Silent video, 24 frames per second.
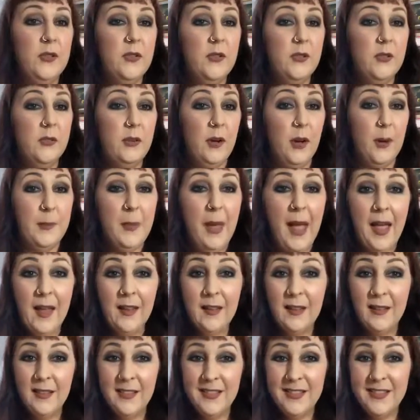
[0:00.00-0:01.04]
your
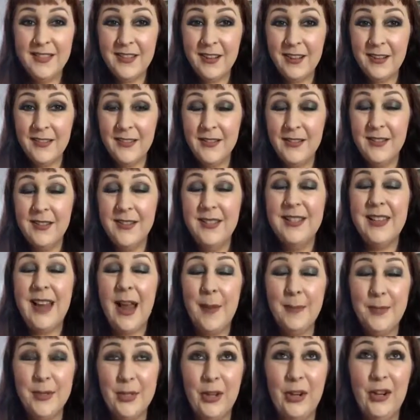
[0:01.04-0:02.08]
back
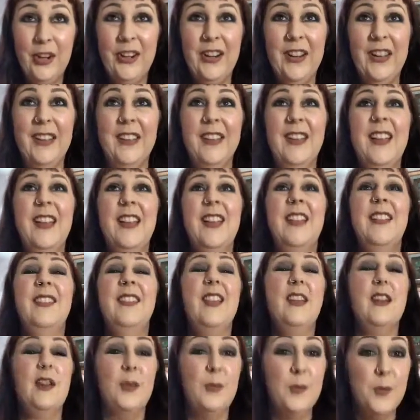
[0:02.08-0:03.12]
stops hurting.
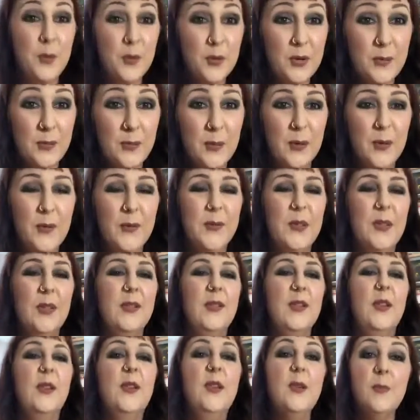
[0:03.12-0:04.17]
Then your mood improves. And
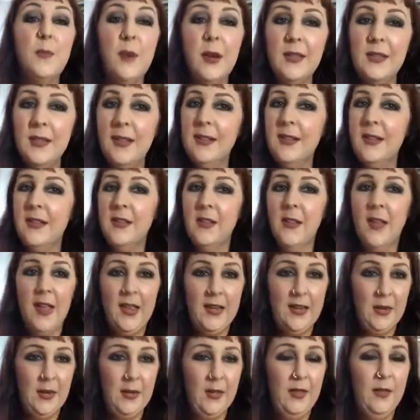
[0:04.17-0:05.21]
so you can break the cycle
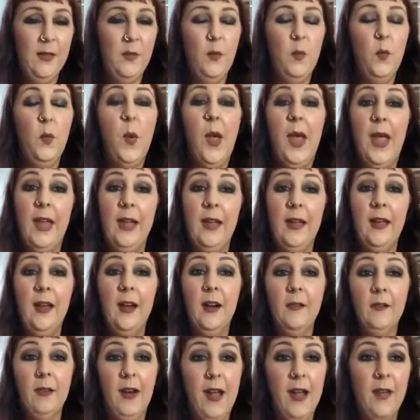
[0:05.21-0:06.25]
any way
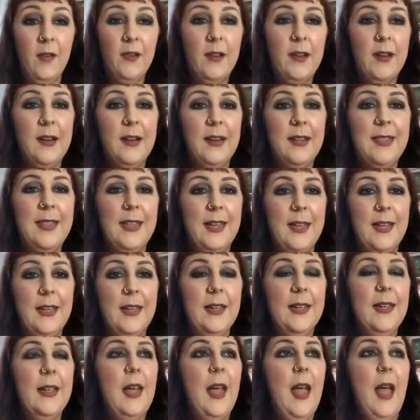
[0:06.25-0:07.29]
around. And I
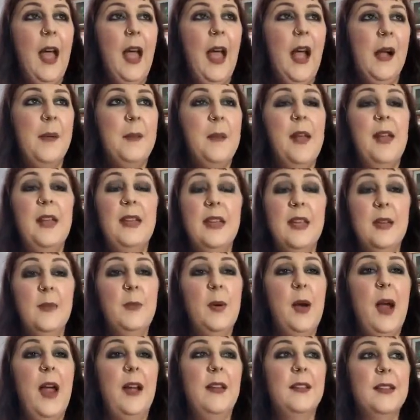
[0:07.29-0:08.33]
think a yin
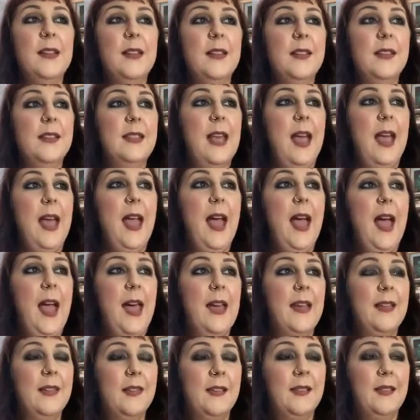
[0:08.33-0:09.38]
practice that
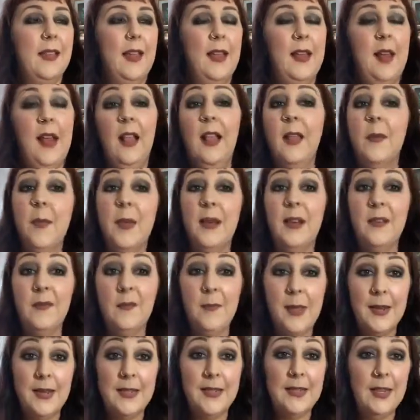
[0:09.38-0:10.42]
has an element of
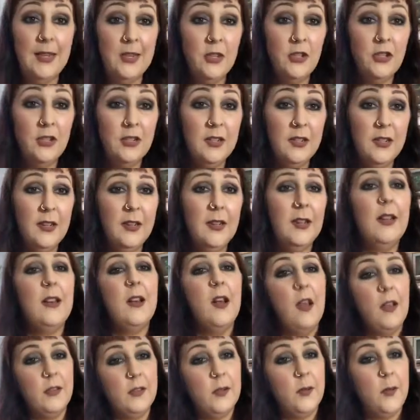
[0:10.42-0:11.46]
meditation in it can
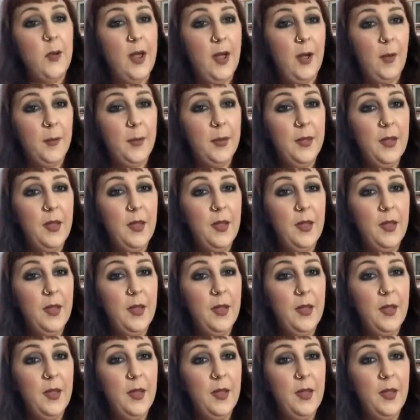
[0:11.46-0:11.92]
also help